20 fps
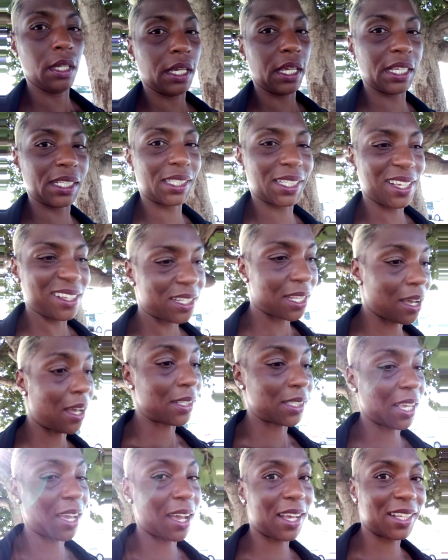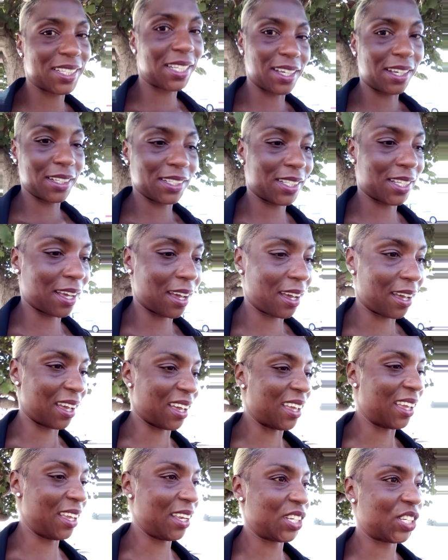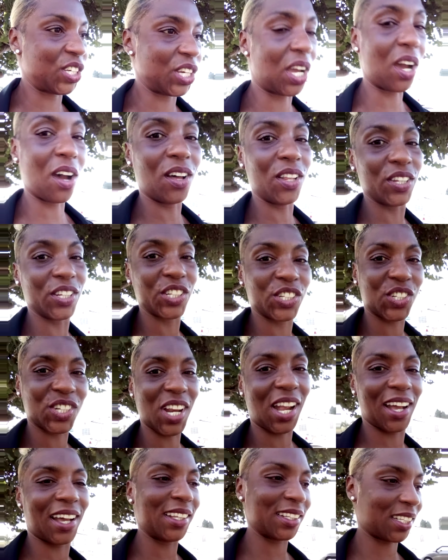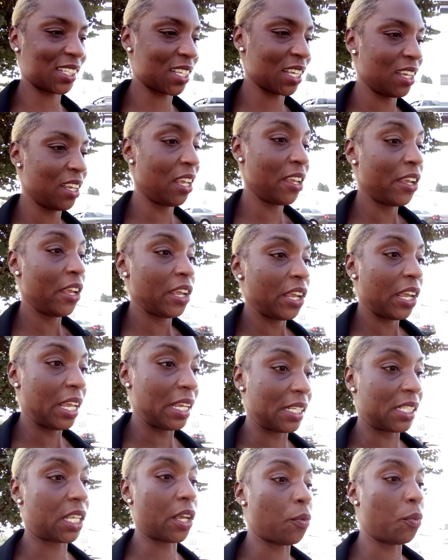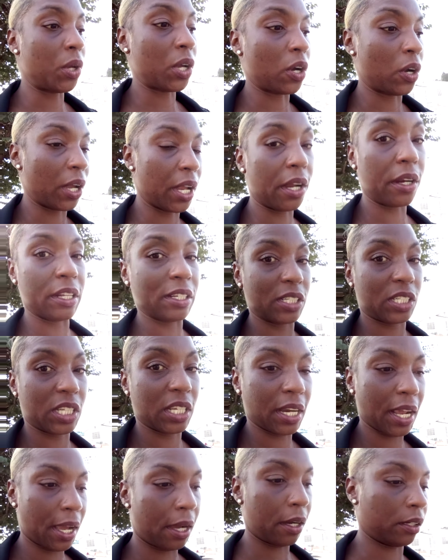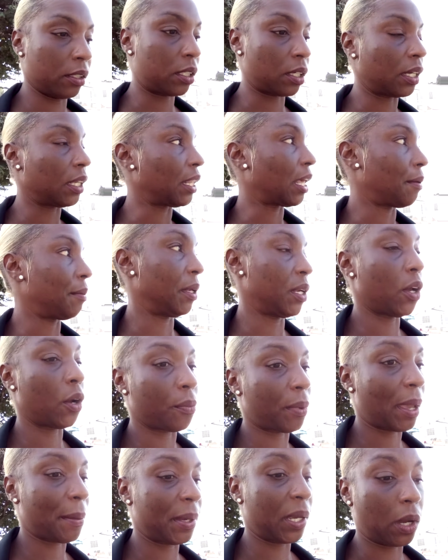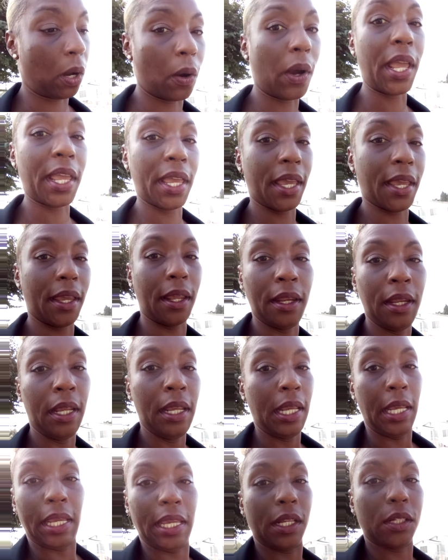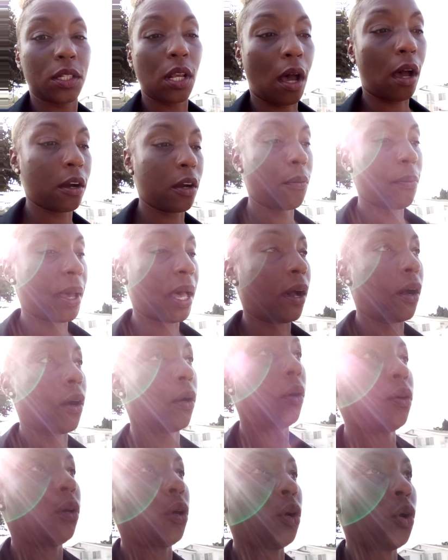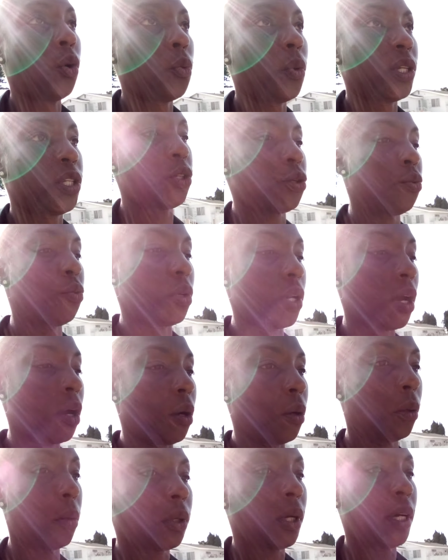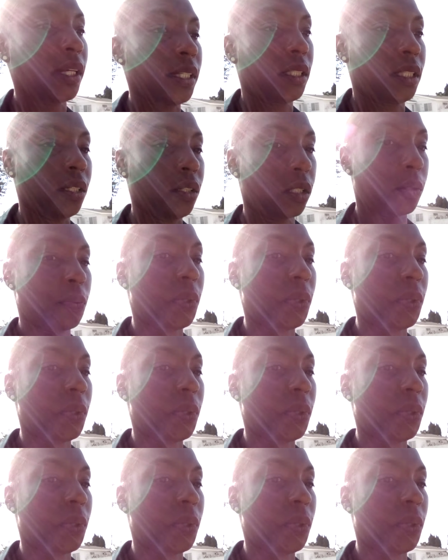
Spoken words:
he said, Tata's outside, she calling the shots. He said, we gonna air this shit out. So he let me know, baby, go ahead and talk about what you know. Cause there's